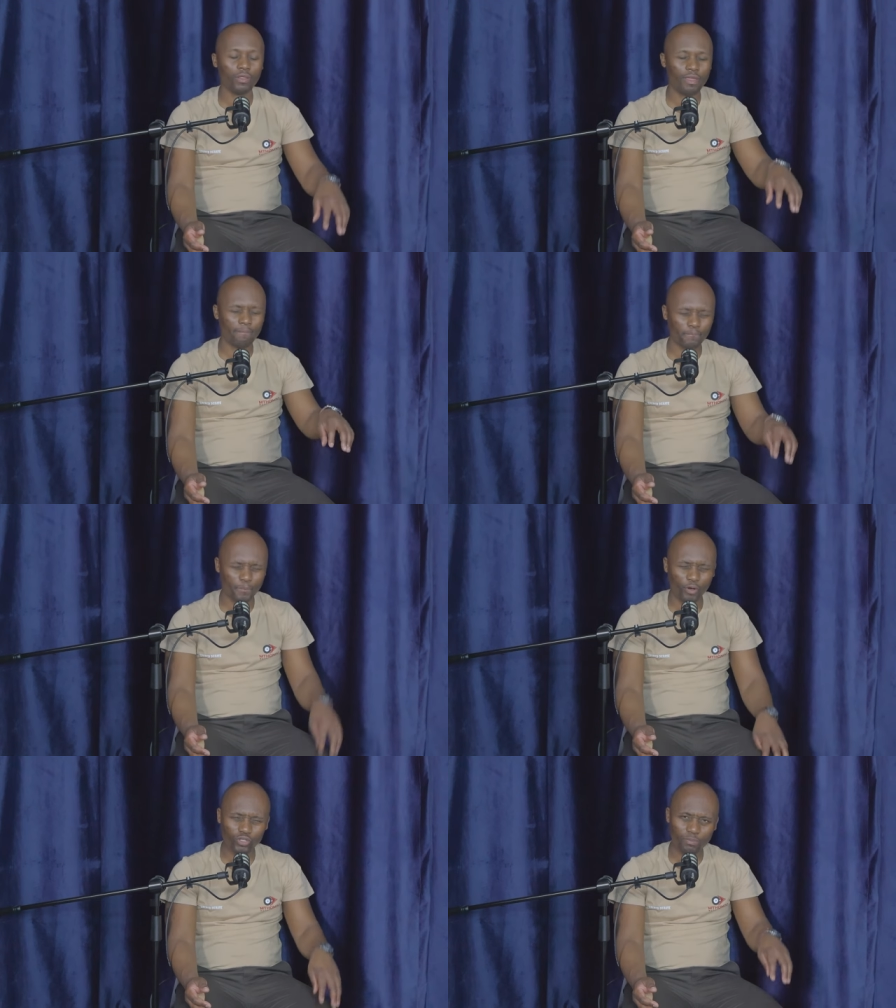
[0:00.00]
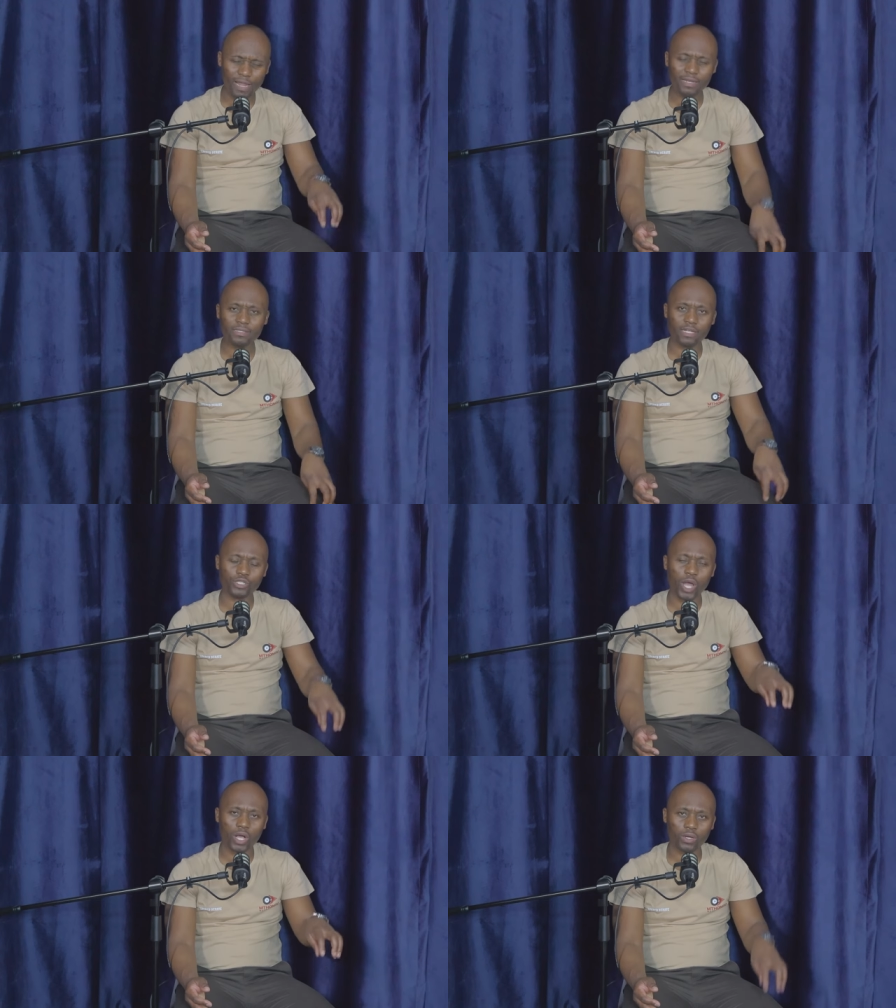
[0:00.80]
The bottom line is
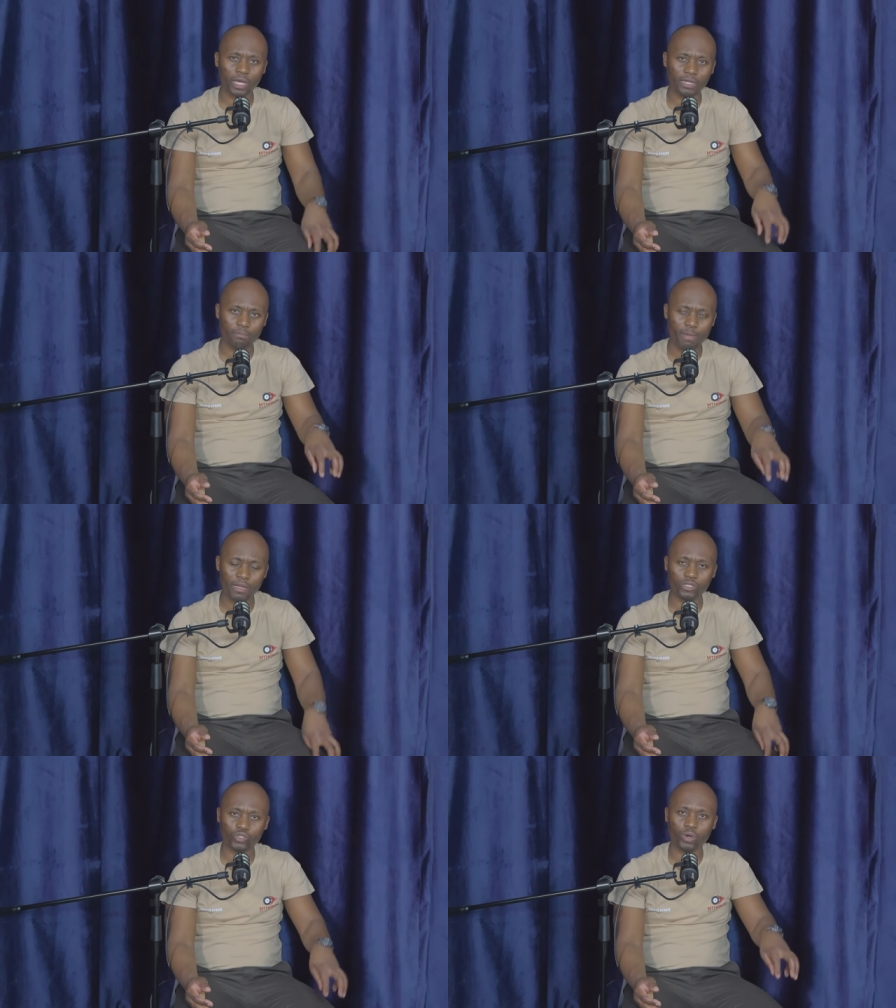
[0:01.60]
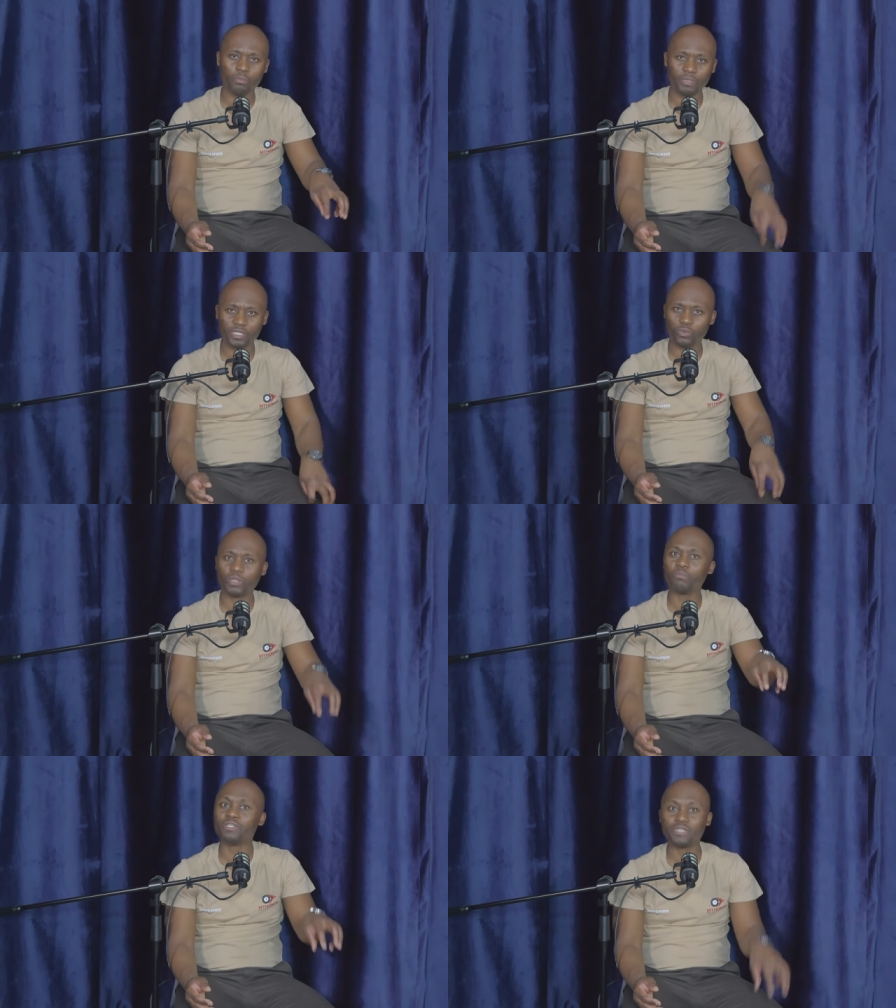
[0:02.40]
that you are going to get married to a person
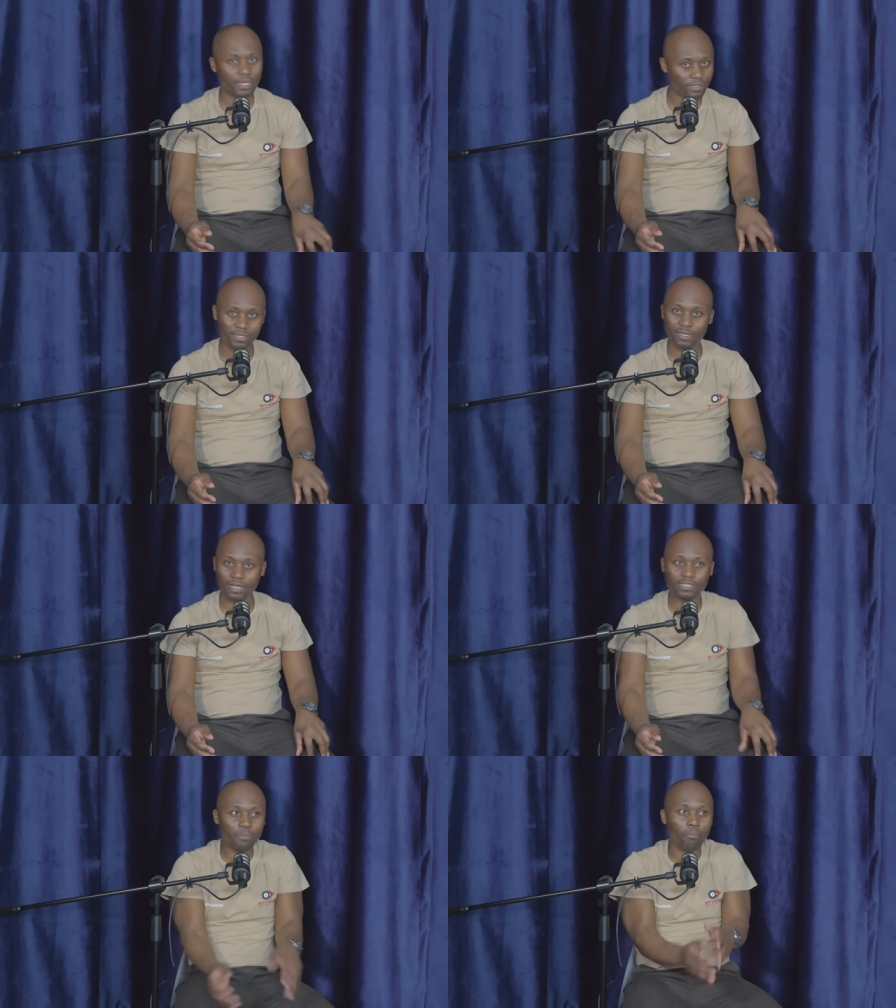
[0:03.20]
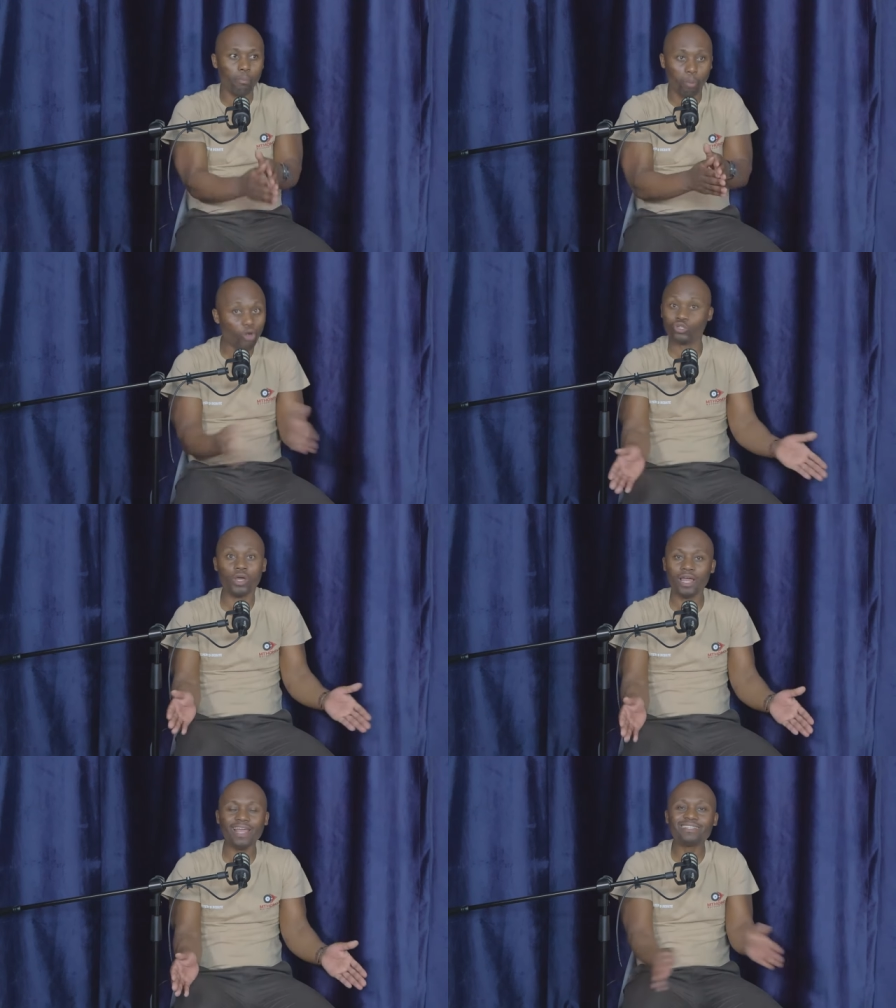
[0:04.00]
with mistakes. It's a
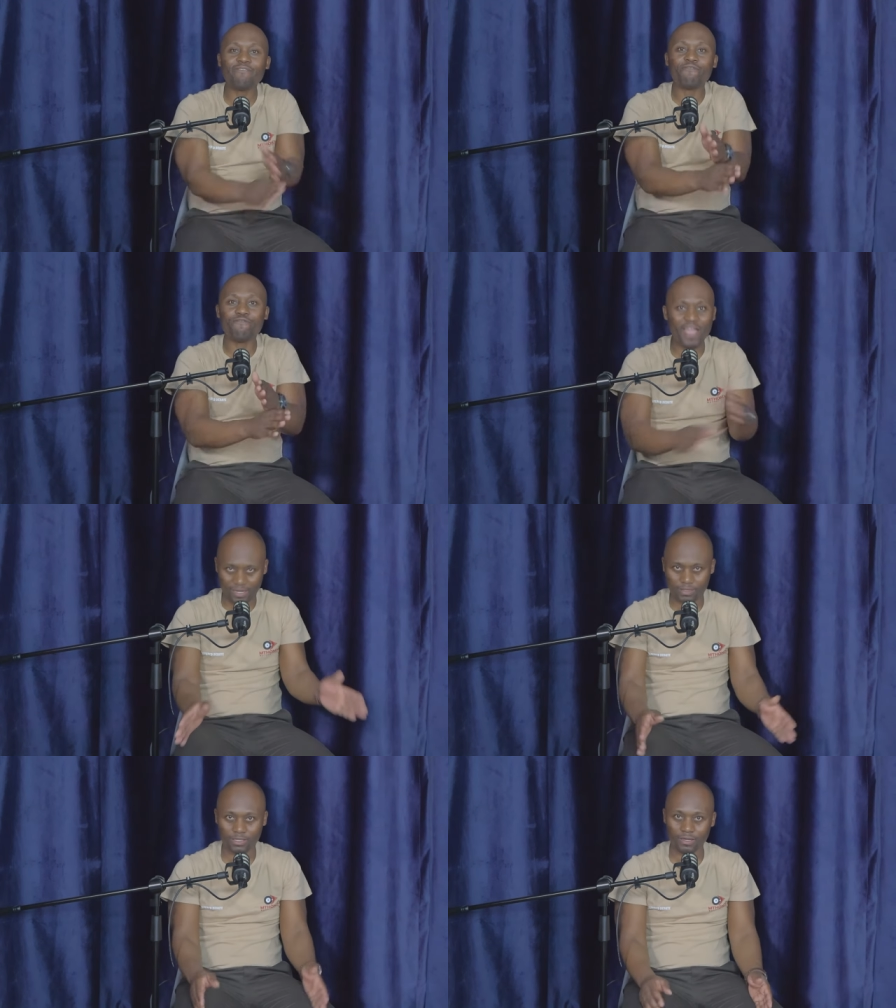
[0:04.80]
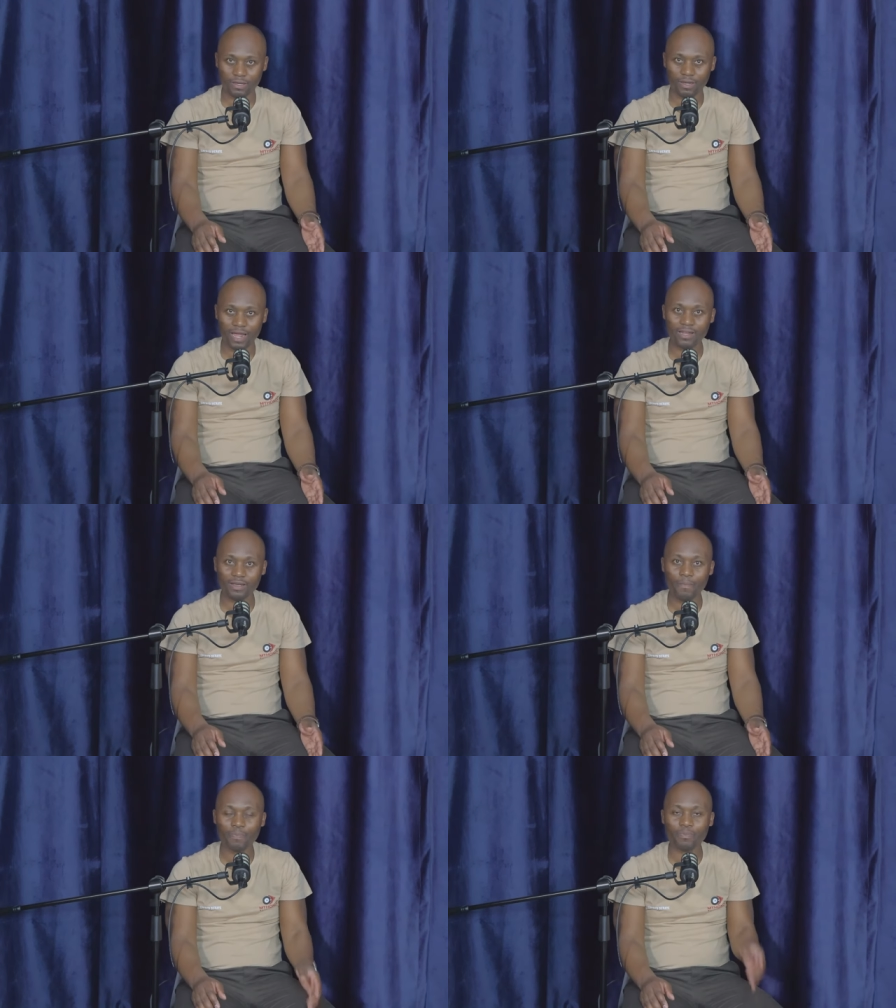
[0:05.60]
bottom, it's a fact, right?